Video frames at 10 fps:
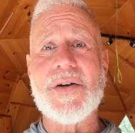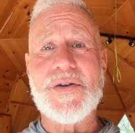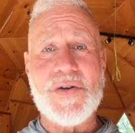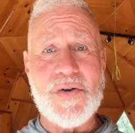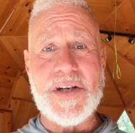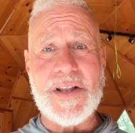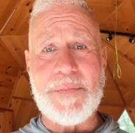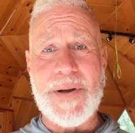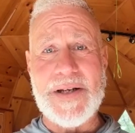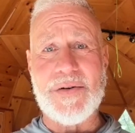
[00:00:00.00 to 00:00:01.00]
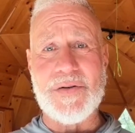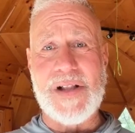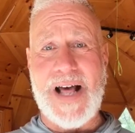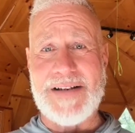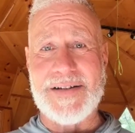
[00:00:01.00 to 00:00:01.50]
using the pinhole
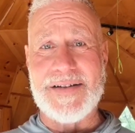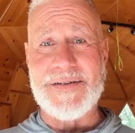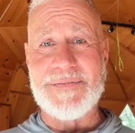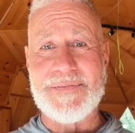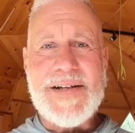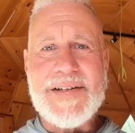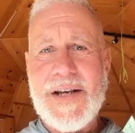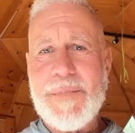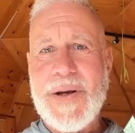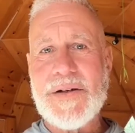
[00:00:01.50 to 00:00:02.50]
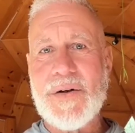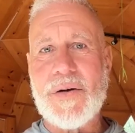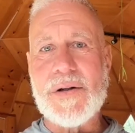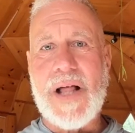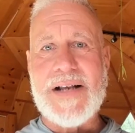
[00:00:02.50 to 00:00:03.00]
glasses. I see
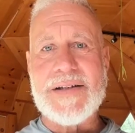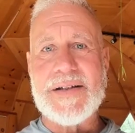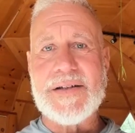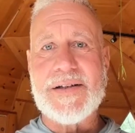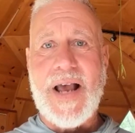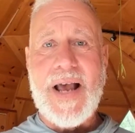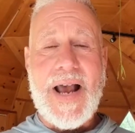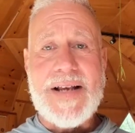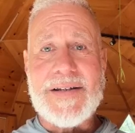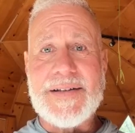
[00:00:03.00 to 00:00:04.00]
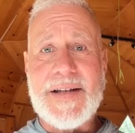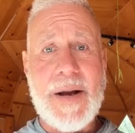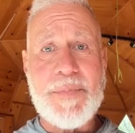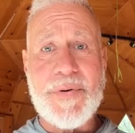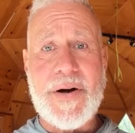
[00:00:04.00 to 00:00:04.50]
pinhole glasses as a
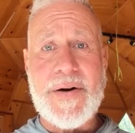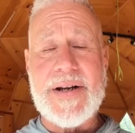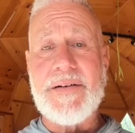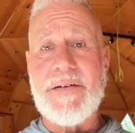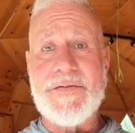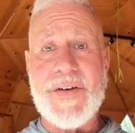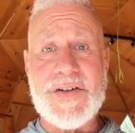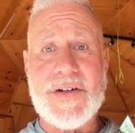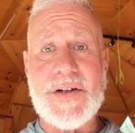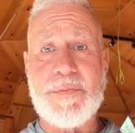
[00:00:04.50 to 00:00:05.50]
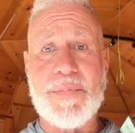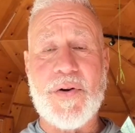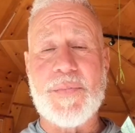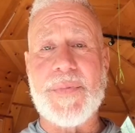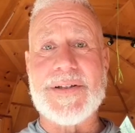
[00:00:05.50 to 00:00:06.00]
temporary vision
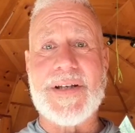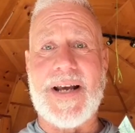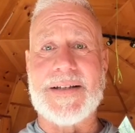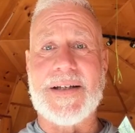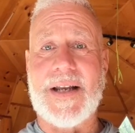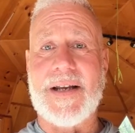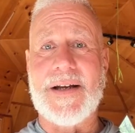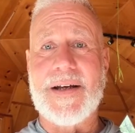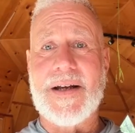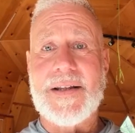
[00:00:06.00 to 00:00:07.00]
improvement technique